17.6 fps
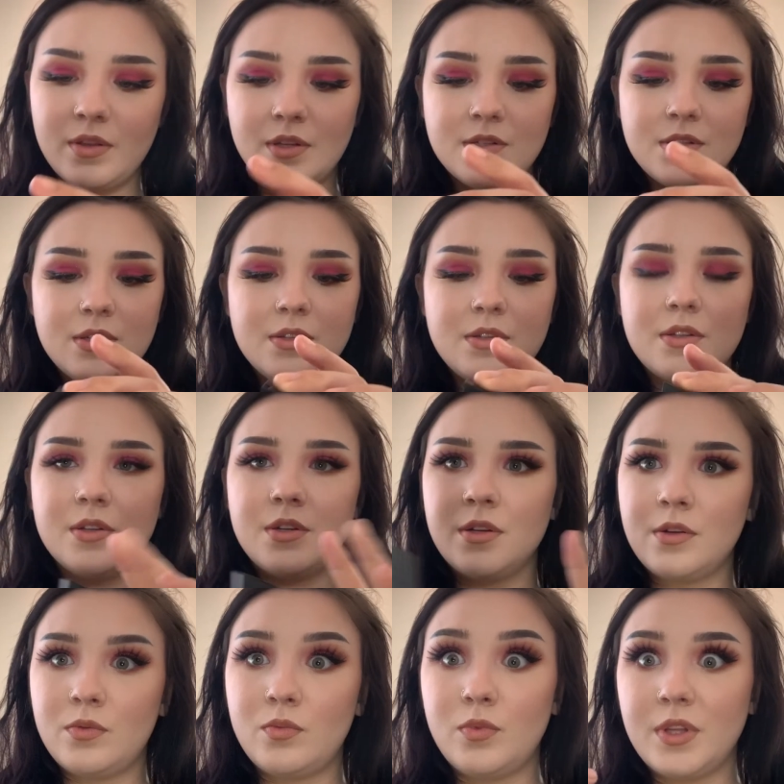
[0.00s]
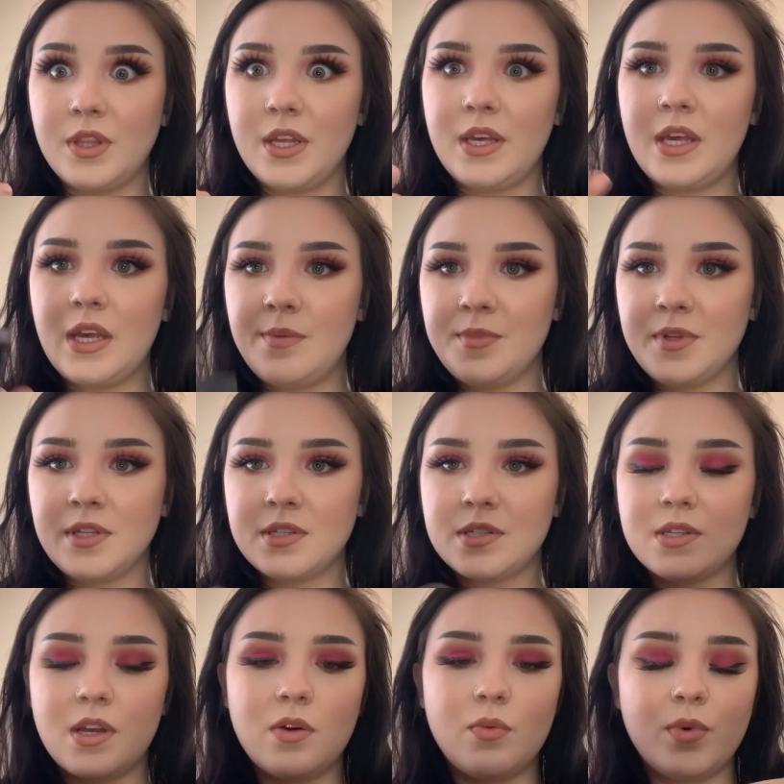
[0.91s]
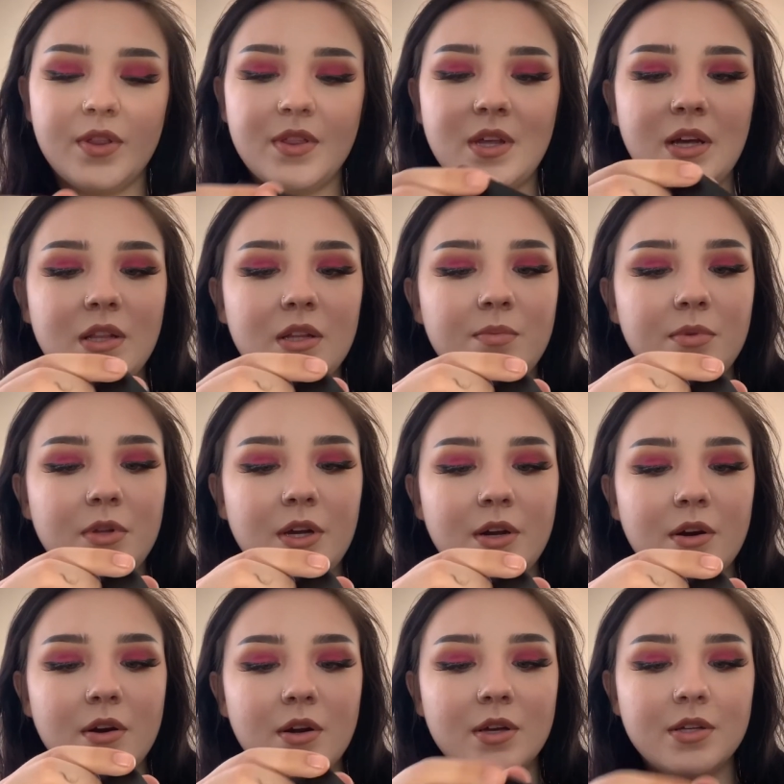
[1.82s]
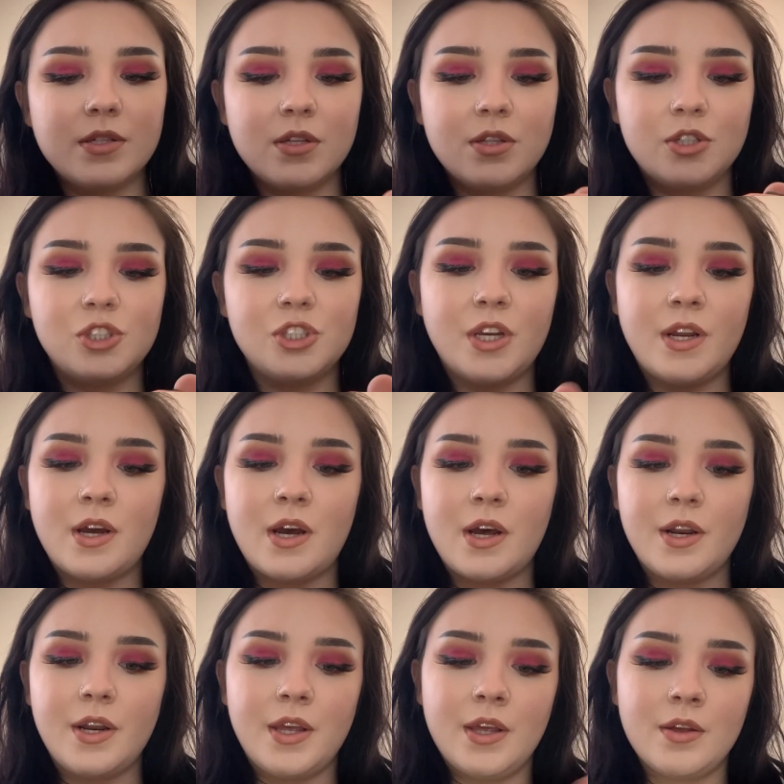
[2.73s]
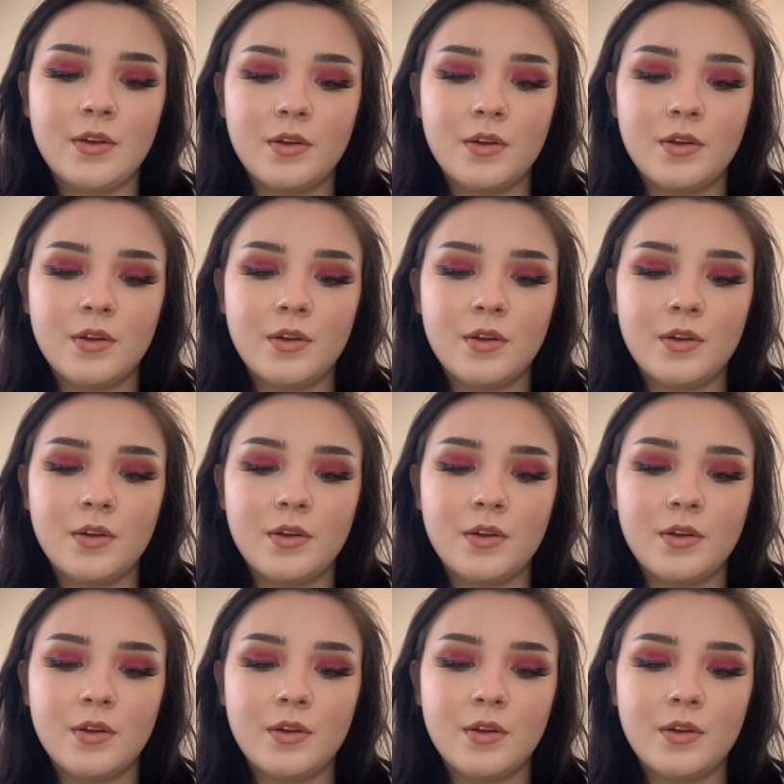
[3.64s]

this is the one that came in the set with that lip liner. It's in the shade Honey.